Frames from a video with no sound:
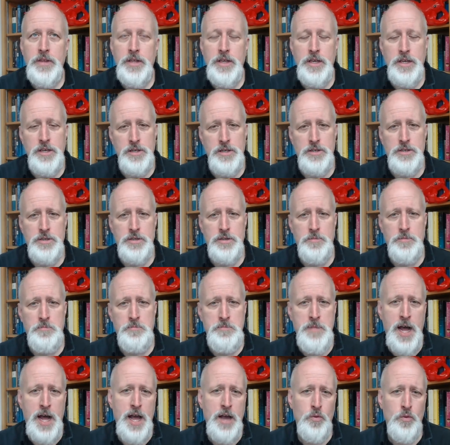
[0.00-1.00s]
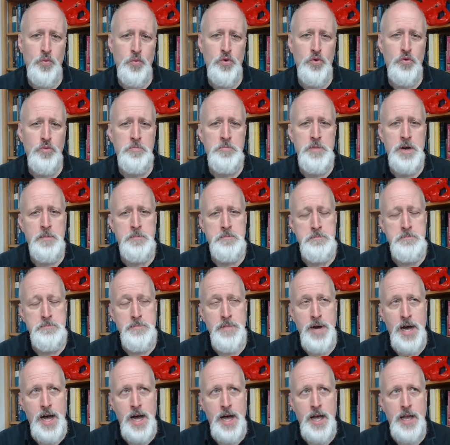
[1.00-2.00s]
Is my womb
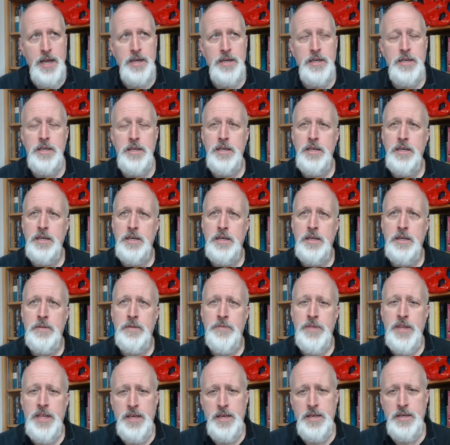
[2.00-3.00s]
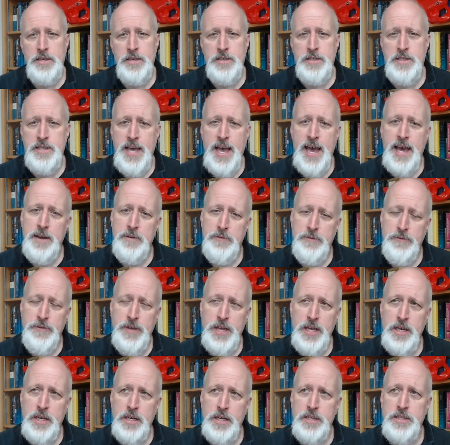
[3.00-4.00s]
mine? Is that
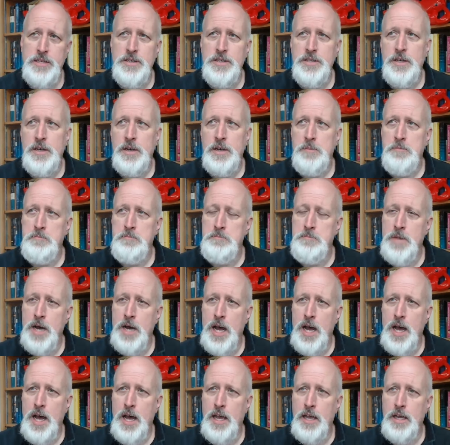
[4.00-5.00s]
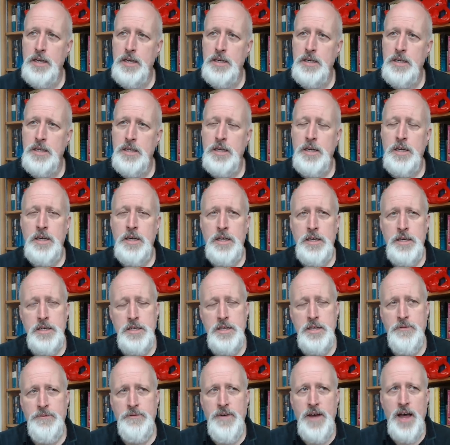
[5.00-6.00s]
fetus mine?
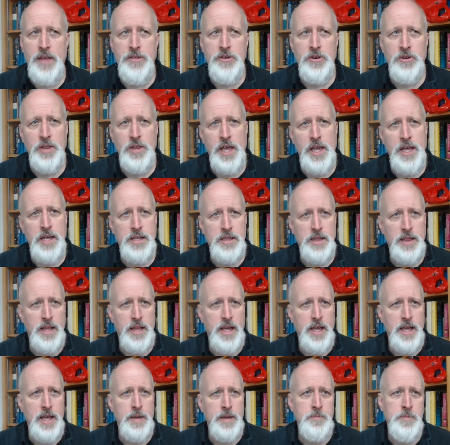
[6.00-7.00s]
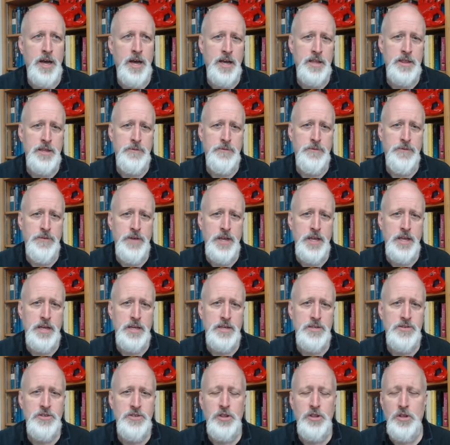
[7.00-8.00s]
Does the father lay claim on the
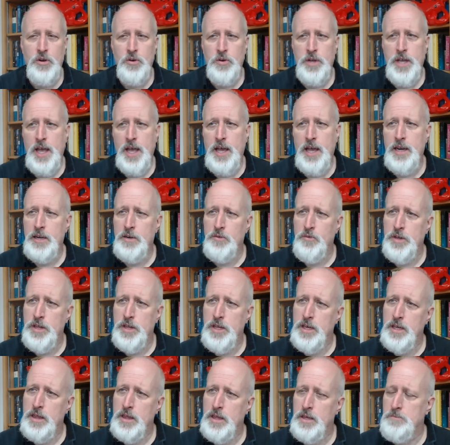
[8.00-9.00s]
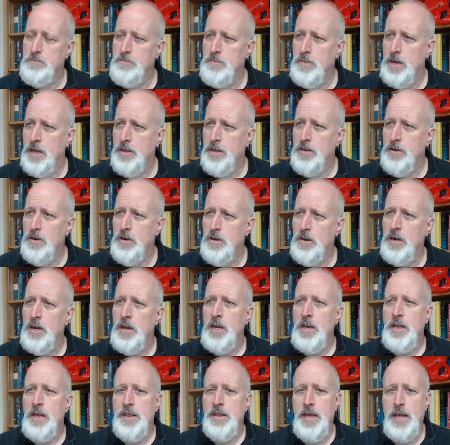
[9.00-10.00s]
fetus located within the mother
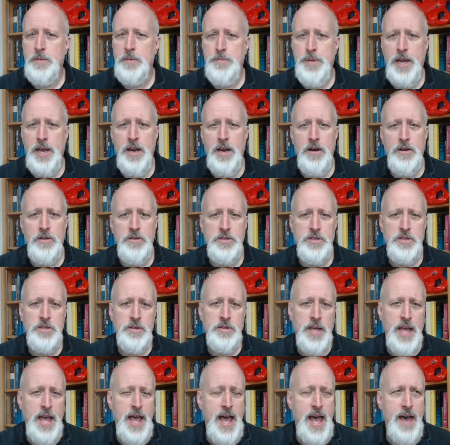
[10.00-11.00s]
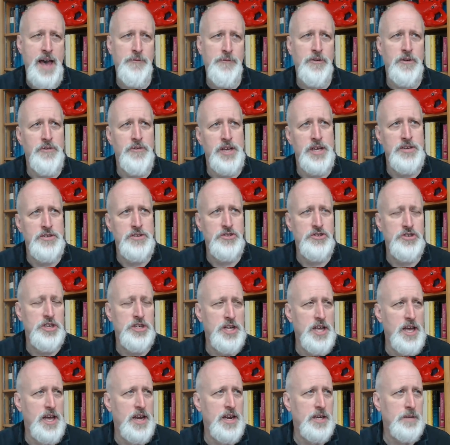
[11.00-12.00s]
that bears half of his
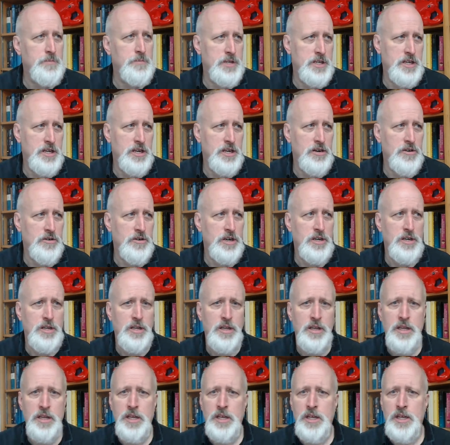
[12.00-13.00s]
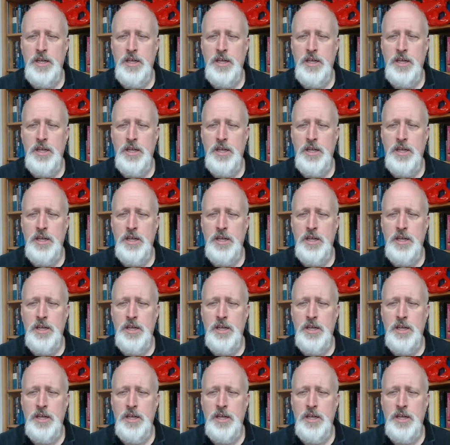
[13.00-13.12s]
genetic material?